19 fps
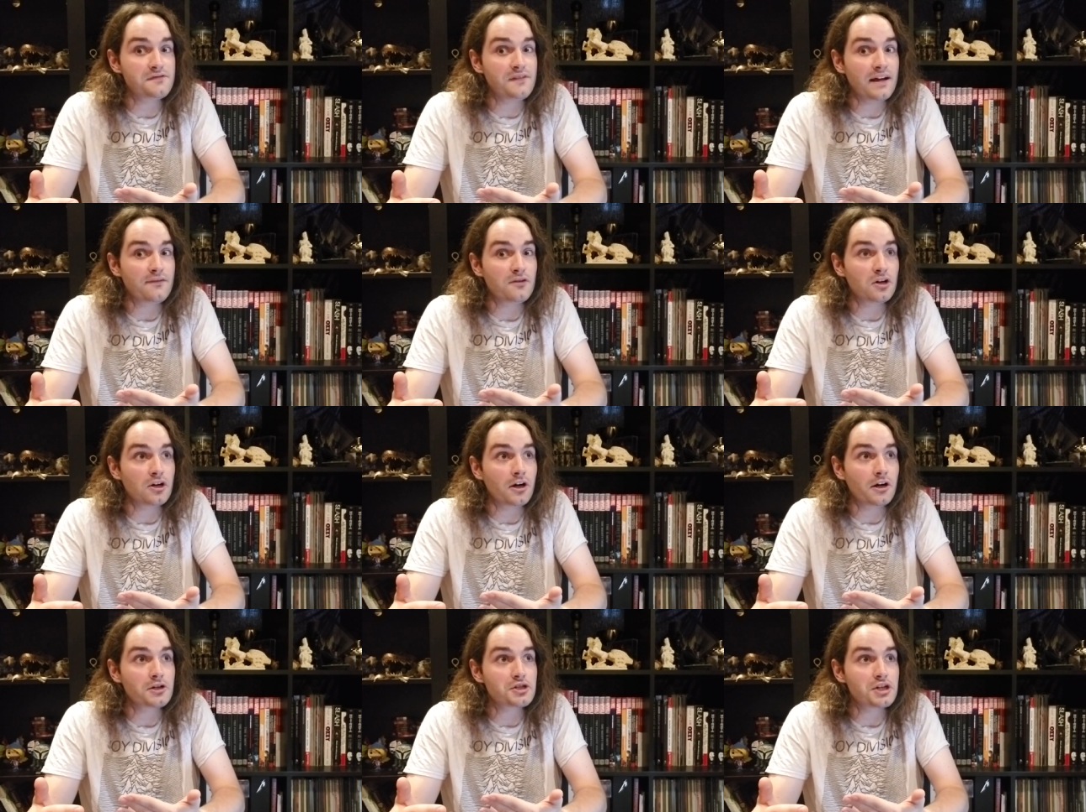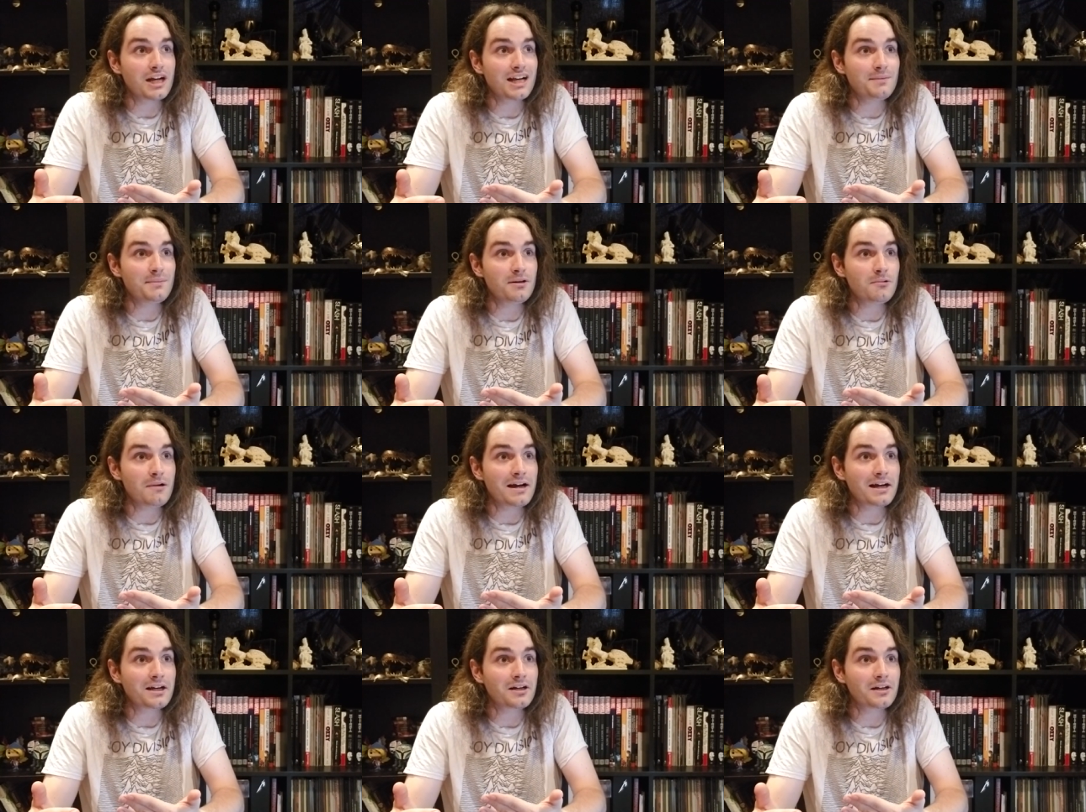favorite Arch Enemy
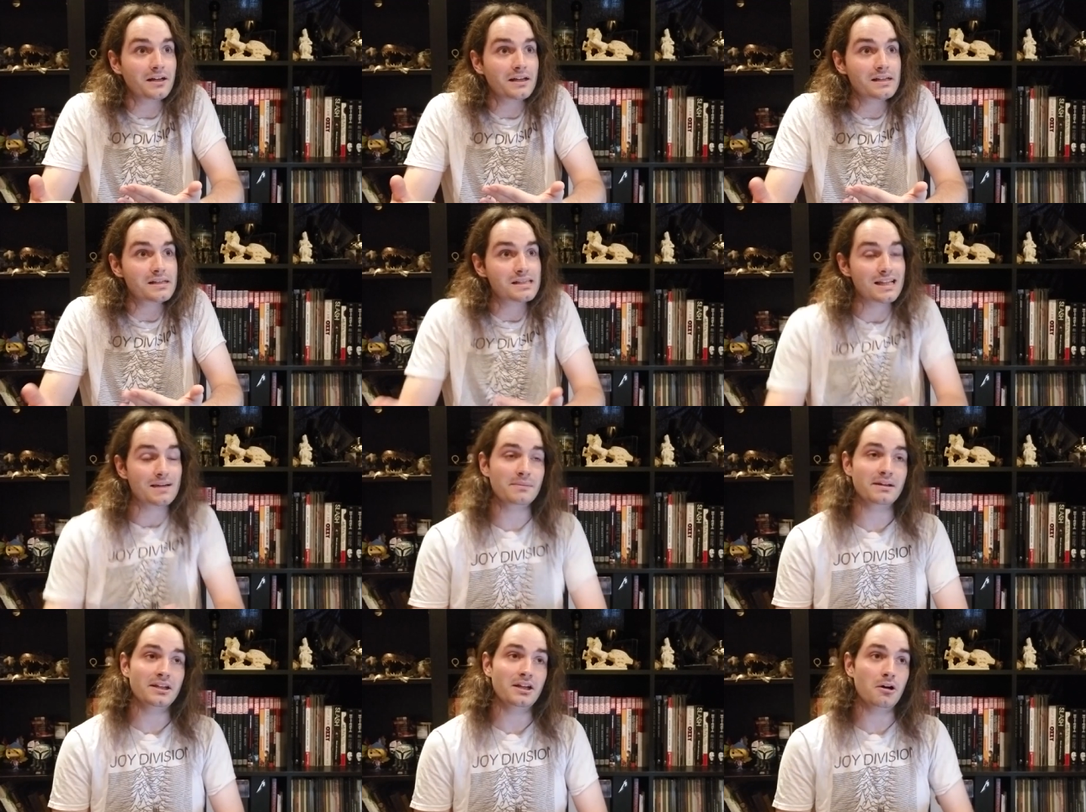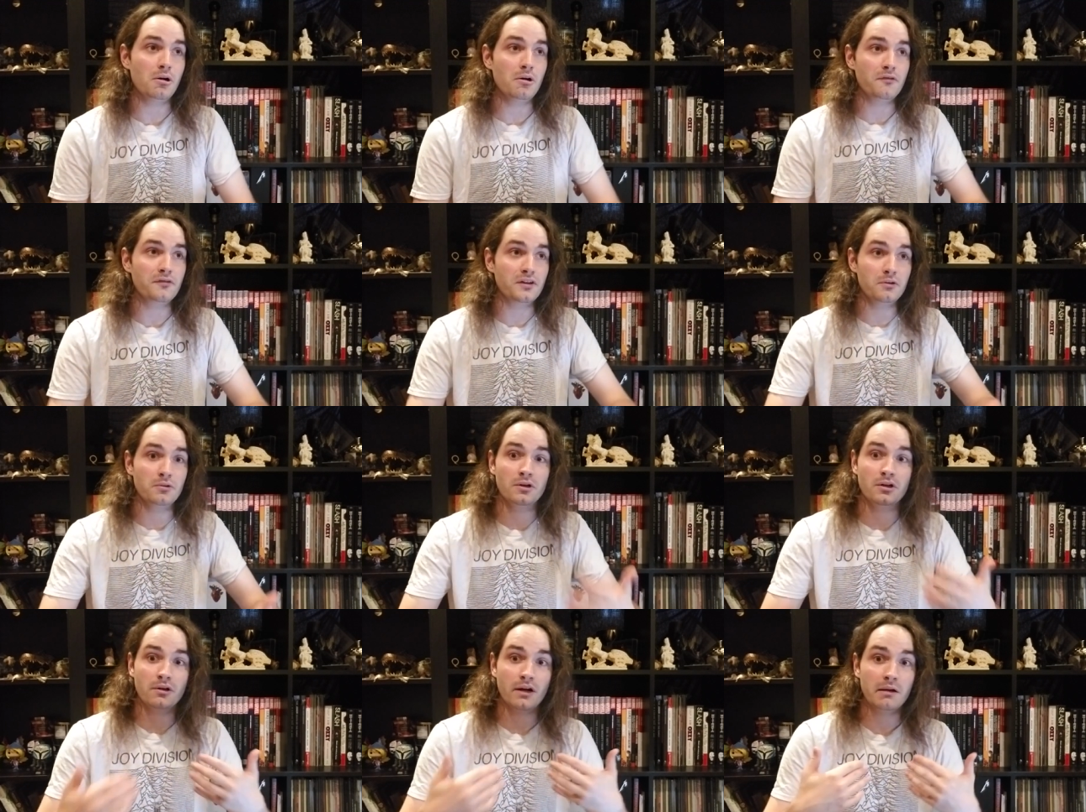record is. Let me know if
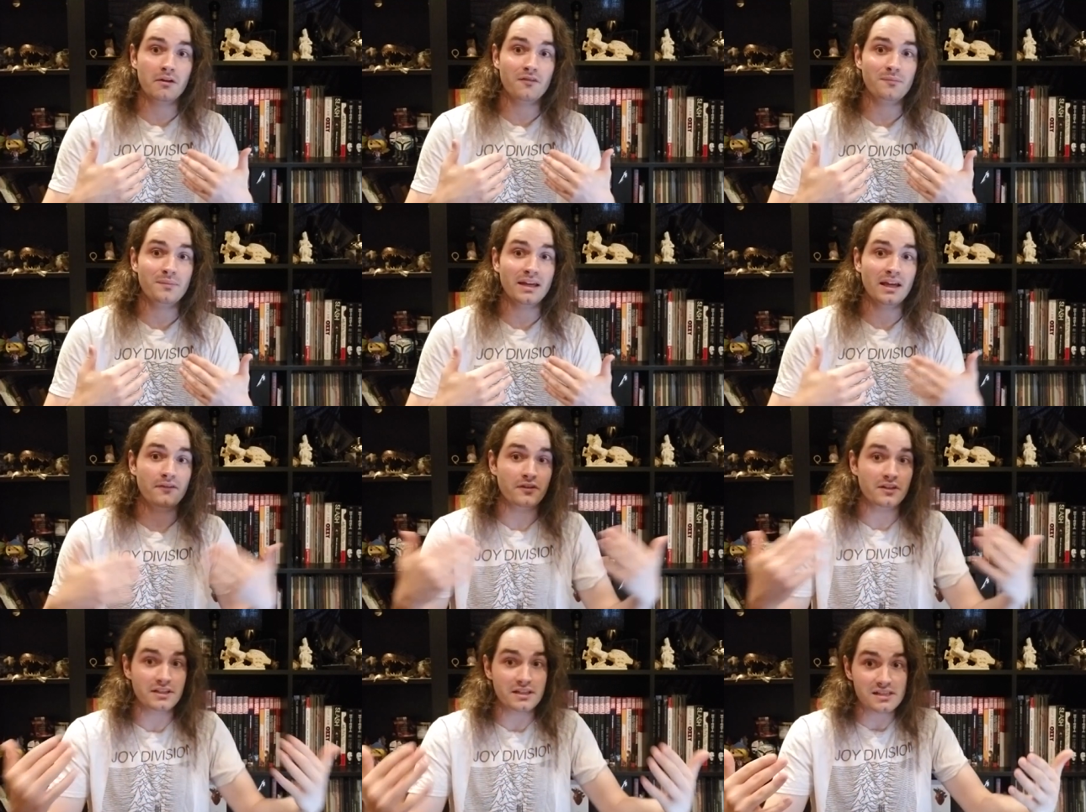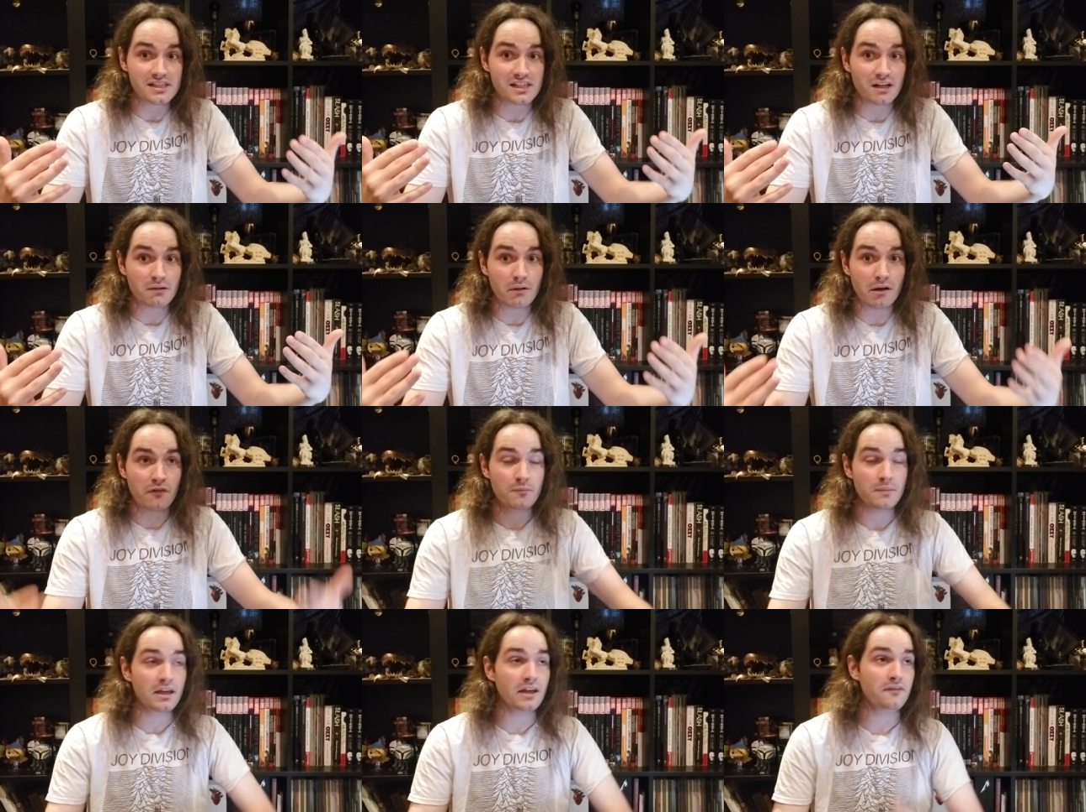you agree with me, if you disagree
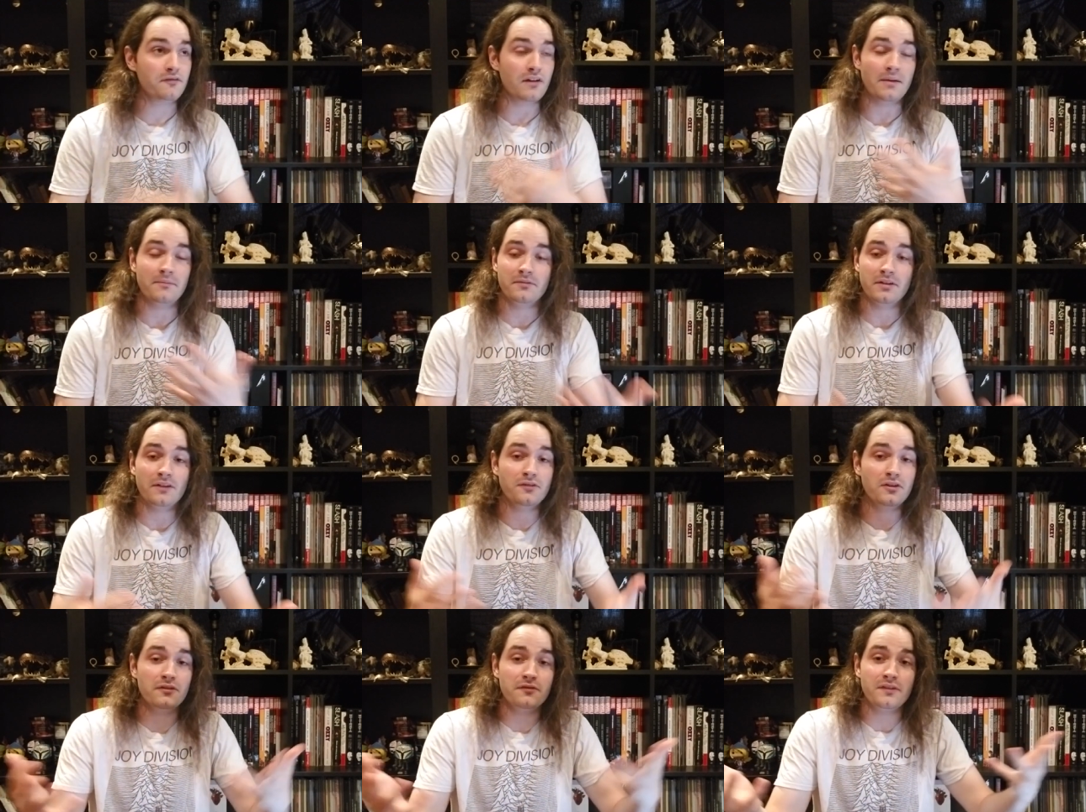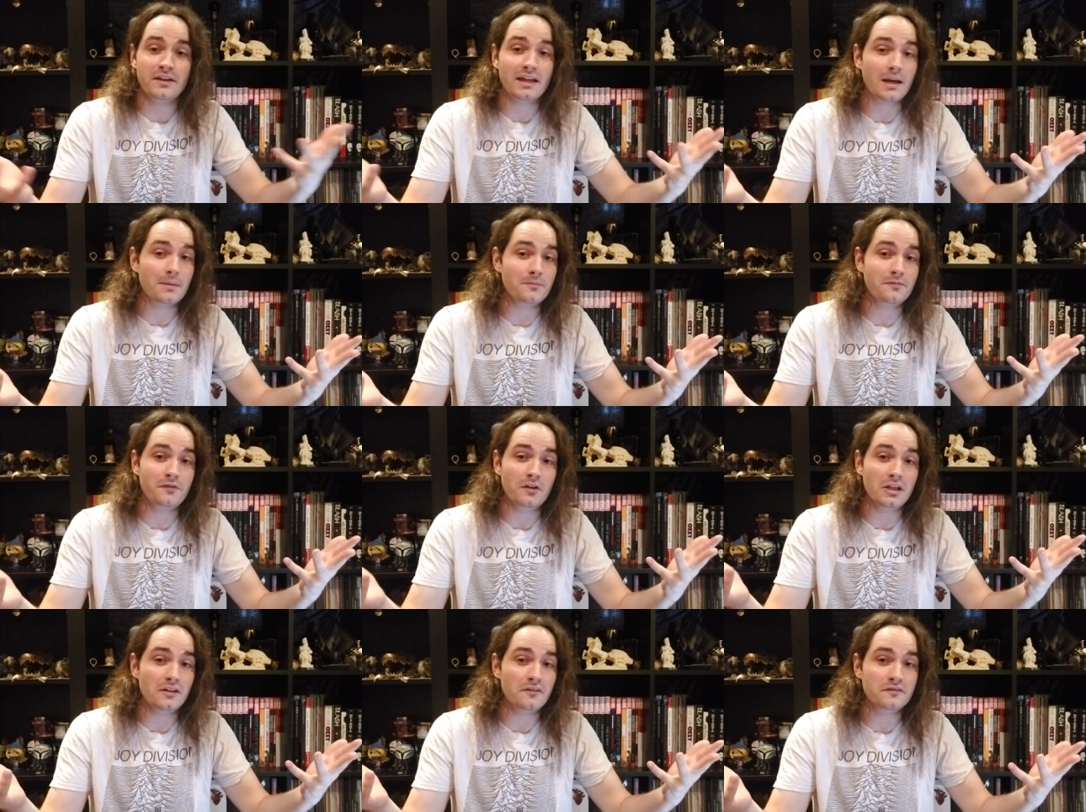with me, if I'm if you think I'm
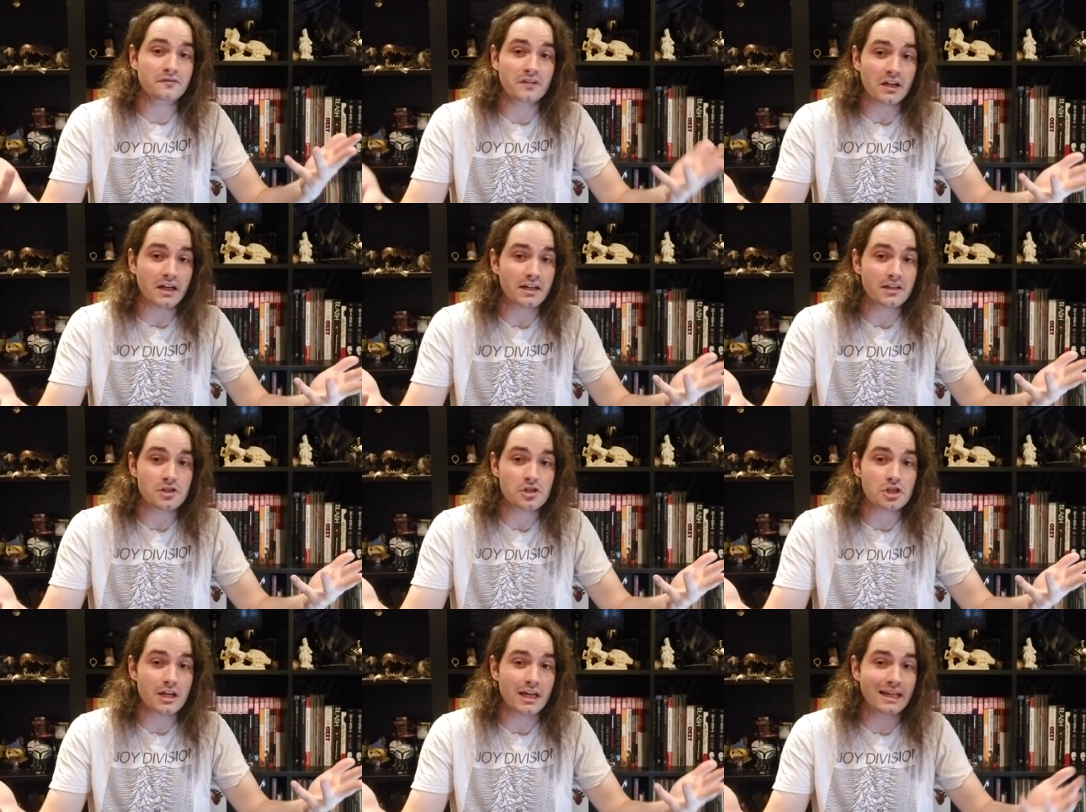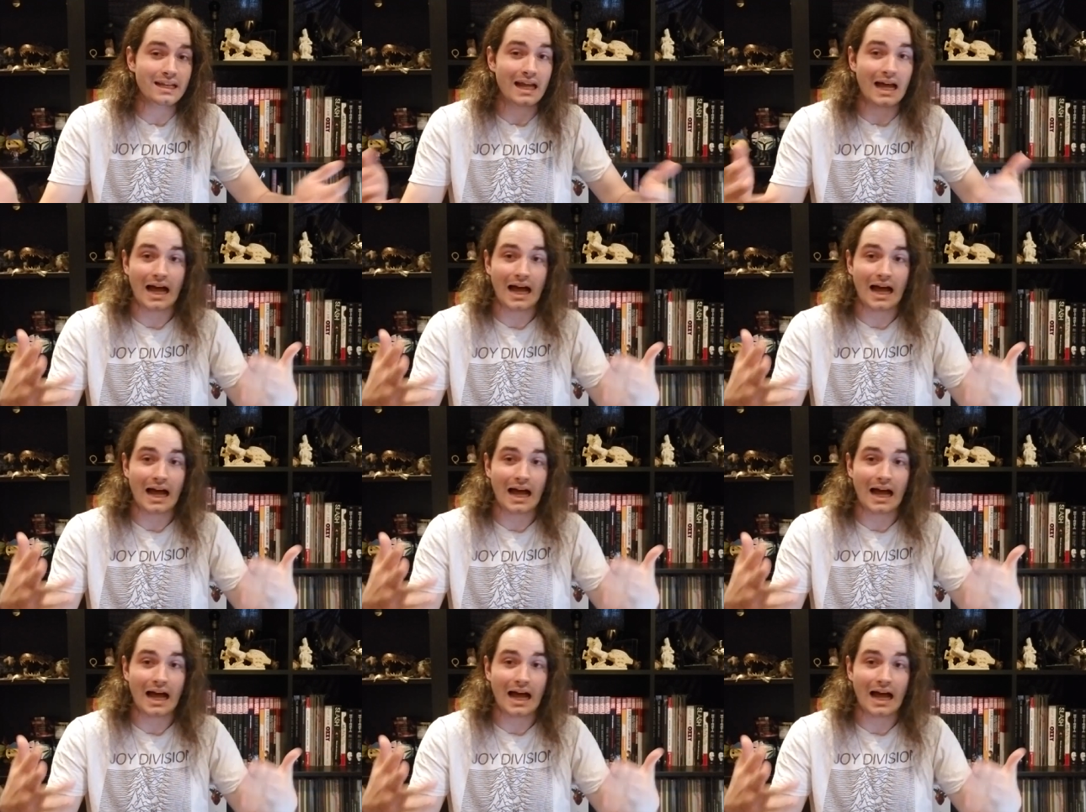full of fucking shit.